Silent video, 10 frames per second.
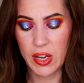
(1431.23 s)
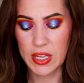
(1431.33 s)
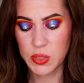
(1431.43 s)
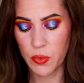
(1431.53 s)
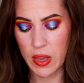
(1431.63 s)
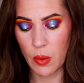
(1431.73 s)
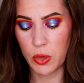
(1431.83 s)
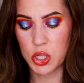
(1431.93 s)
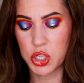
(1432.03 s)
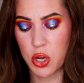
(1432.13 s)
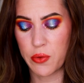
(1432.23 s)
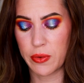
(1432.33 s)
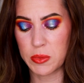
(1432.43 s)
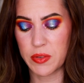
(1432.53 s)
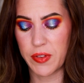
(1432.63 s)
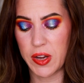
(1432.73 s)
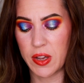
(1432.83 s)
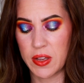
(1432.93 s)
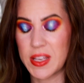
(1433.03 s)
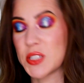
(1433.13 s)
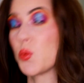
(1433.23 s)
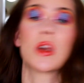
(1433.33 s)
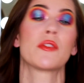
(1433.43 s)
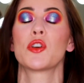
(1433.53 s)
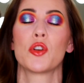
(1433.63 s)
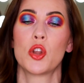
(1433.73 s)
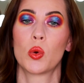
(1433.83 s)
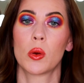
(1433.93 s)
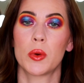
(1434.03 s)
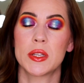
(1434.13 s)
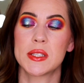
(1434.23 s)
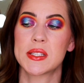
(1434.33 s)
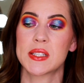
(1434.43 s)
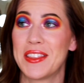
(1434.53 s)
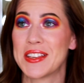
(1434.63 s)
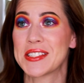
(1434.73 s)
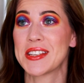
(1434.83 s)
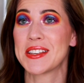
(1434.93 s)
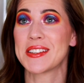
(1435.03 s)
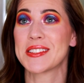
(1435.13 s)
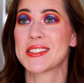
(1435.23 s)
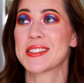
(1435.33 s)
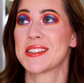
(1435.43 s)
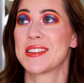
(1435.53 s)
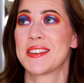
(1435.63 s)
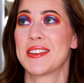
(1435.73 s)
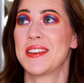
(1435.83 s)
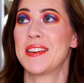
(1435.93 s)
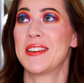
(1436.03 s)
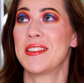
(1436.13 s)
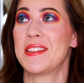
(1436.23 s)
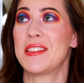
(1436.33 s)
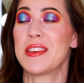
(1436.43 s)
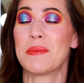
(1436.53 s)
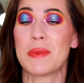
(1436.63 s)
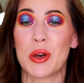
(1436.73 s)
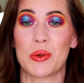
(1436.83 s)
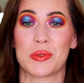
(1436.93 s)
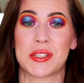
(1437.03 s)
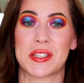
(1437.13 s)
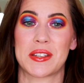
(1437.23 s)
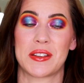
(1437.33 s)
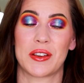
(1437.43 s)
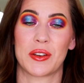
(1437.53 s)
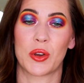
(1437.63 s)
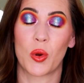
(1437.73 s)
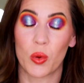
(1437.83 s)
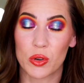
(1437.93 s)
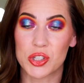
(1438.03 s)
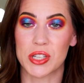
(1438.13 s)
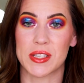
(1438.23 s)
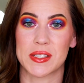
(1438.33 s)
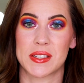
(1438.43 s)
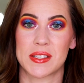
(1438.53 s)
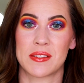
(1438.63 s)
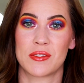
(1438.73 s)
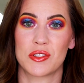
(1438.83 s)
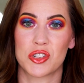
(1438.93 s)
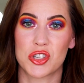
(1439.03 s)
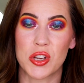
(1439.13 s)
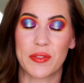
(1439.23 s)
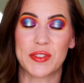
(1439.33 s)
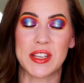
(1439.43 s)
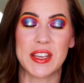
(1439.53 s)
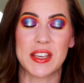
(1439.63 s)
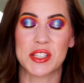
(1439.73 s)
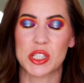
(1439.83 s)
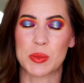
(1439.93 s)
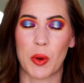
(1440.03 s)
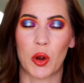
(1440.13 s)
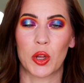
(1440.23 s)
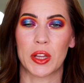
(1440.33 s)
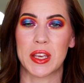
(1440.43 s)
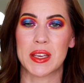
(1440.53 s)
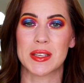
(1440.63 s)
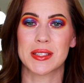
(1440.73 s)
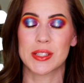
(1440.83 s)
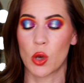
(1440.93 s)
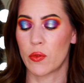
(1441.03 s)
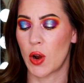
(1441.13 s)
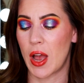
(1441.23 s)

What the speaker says: next one that I want to show you from Davina is one of her newer ones. This is the most gorgeous, shifty, sparkly, silver